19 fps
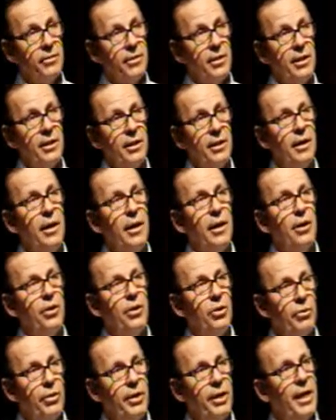of the
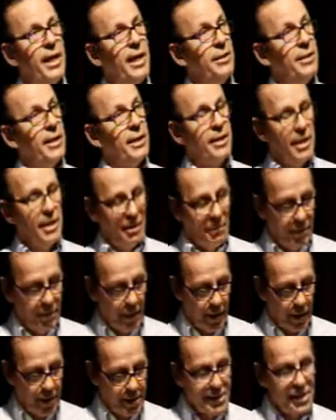urea that can
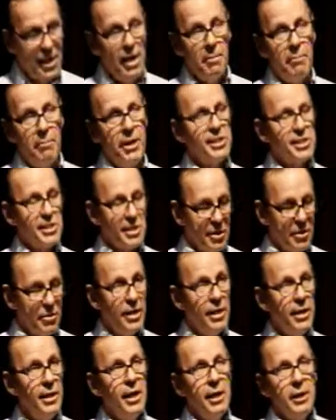be lost. Pig
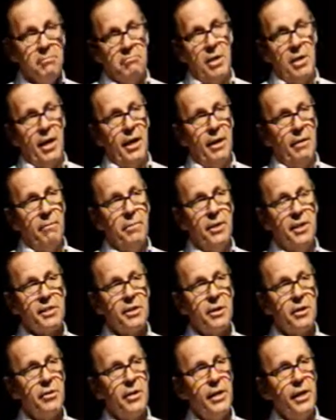slurry,
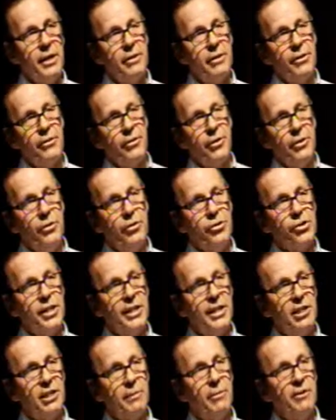you
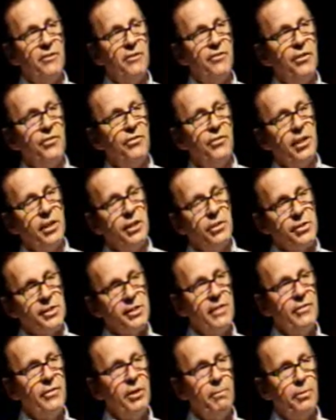usually get about 50 to
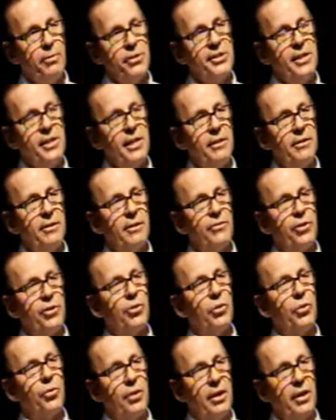70% of
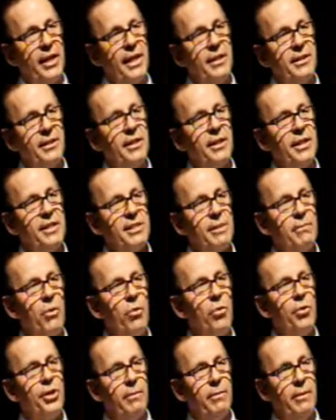the total air that is
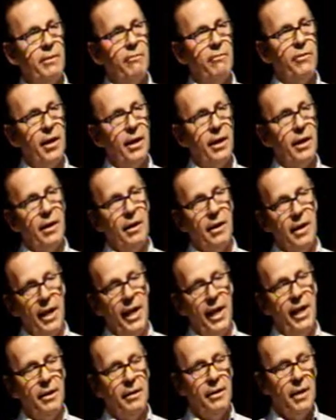ammonium
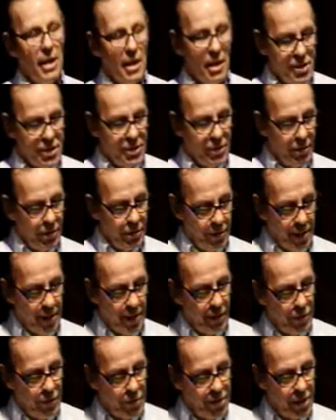air. So you
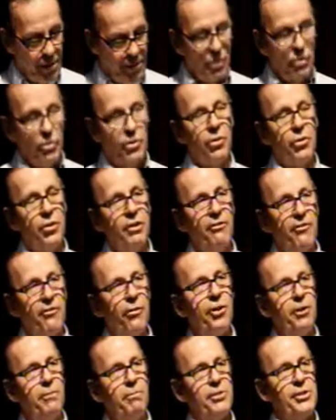can lose up to
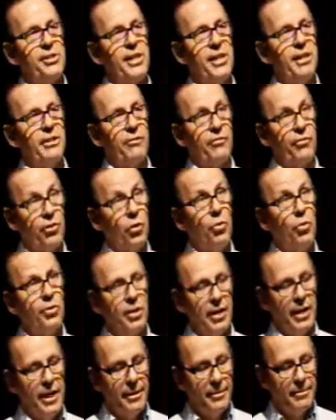30-40% of
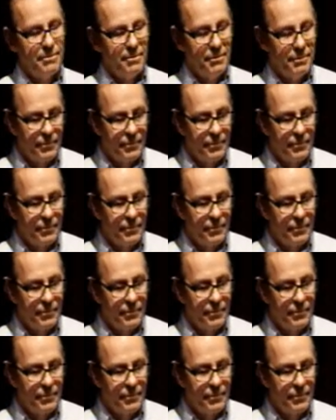total air.